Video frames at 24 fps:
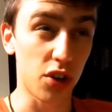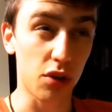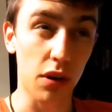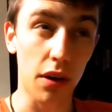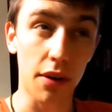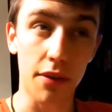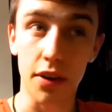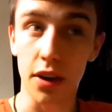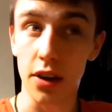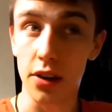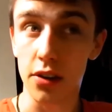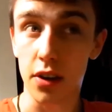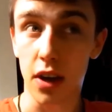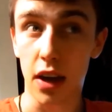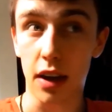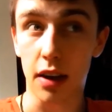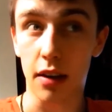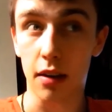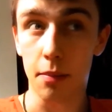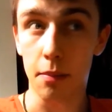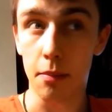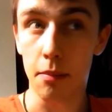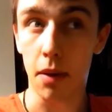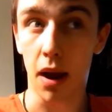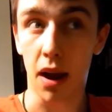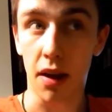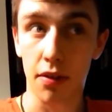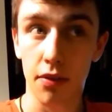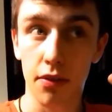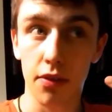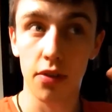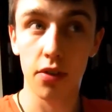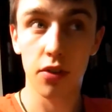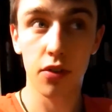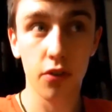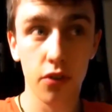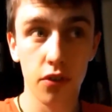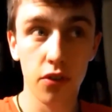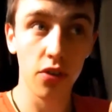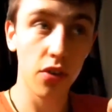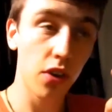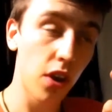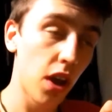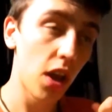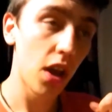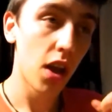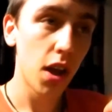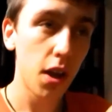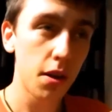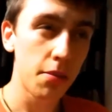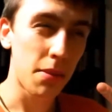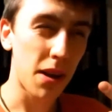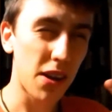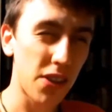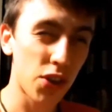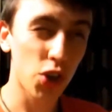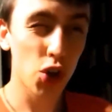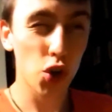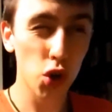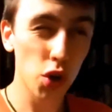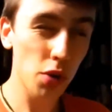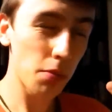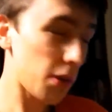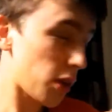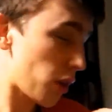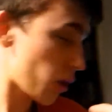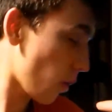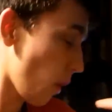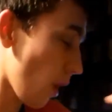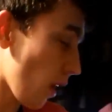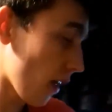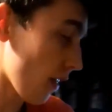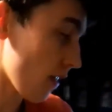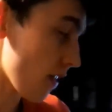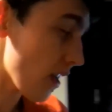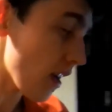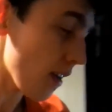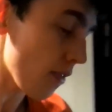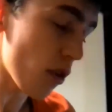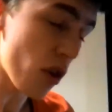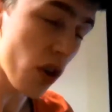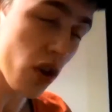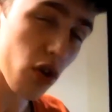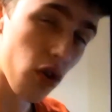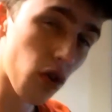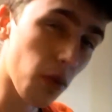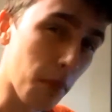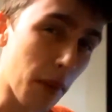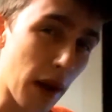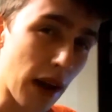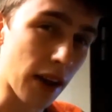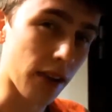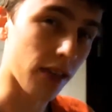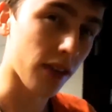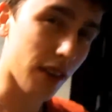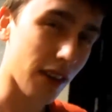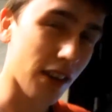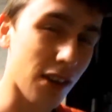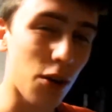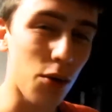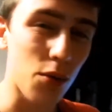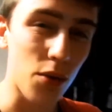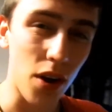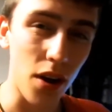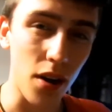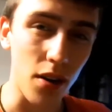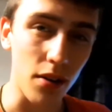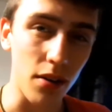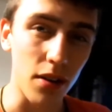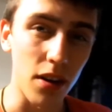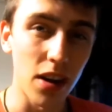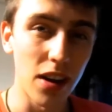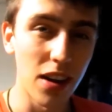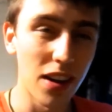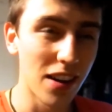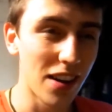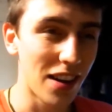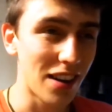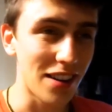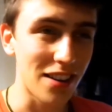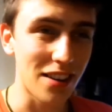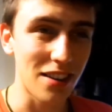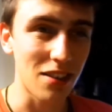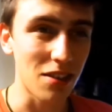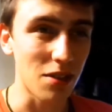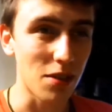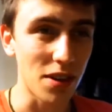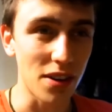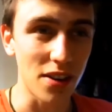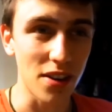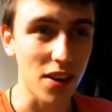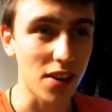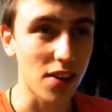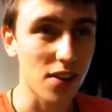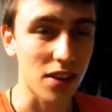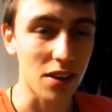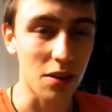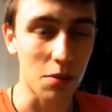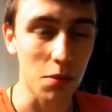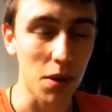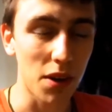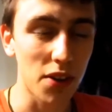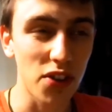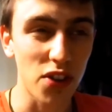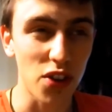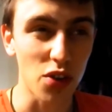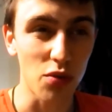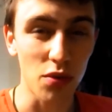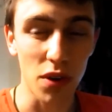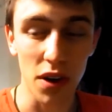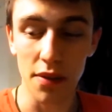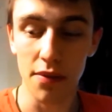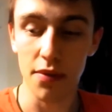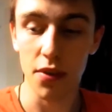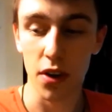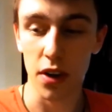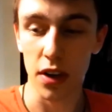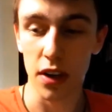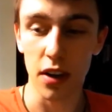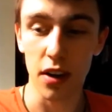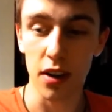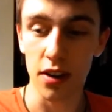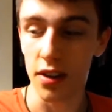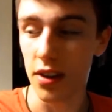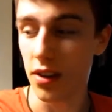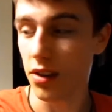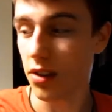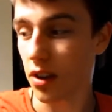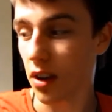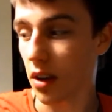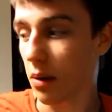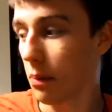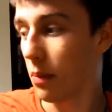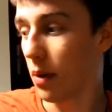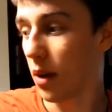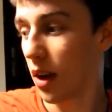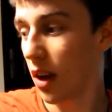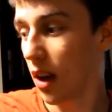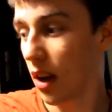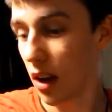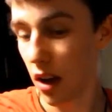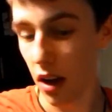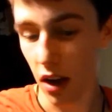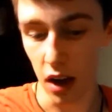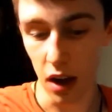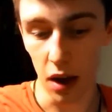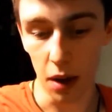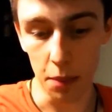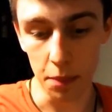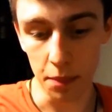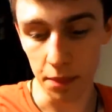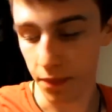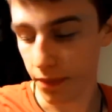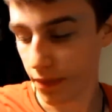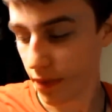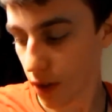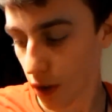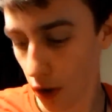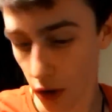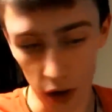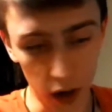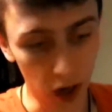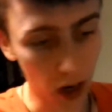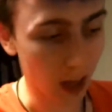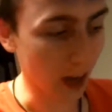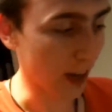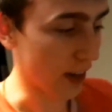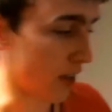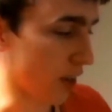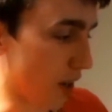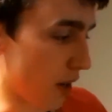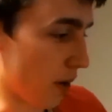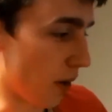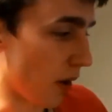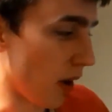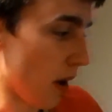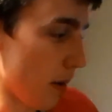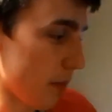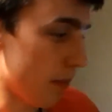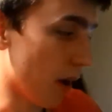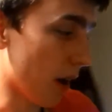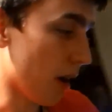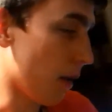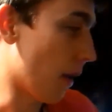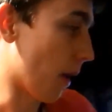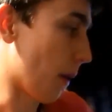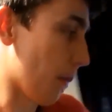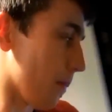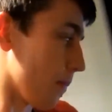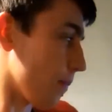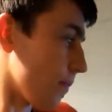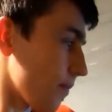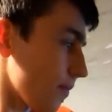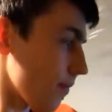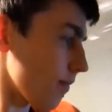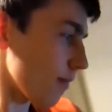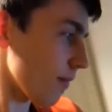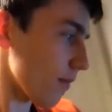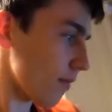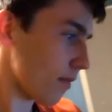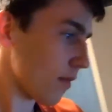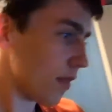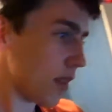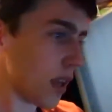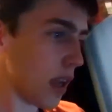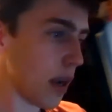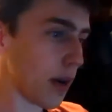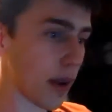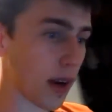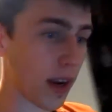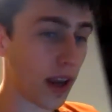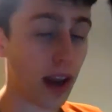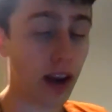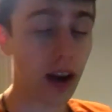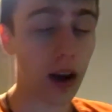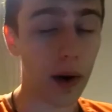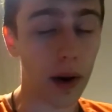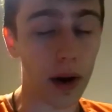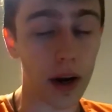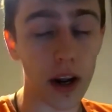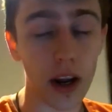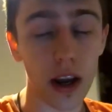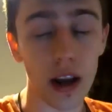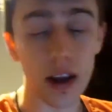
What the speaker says: graphics and maths. Maths shouldn't be too hard. I think I've already done maths. I don't know what it's asking. Maths is really fucking hard this term. Not going to lie to you. But anyway, I'm going to get going.